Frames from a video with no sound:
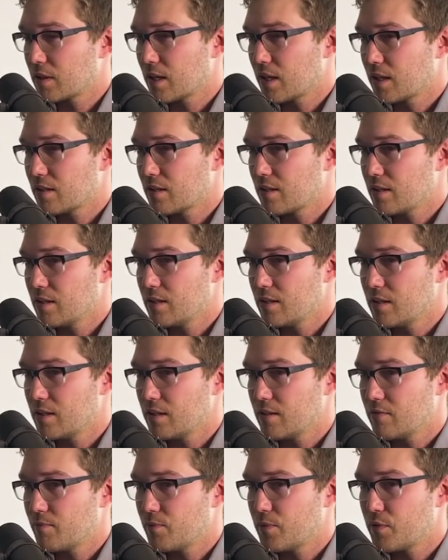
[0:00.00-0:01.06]
that
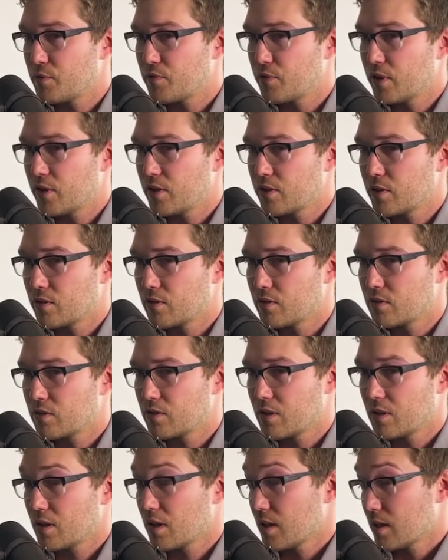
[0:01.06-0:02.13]
the failures
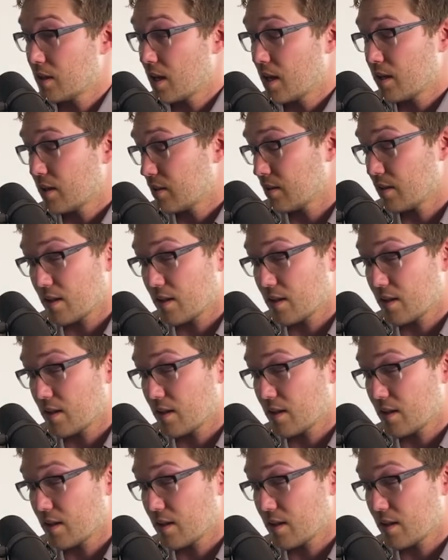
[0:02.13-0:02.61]
and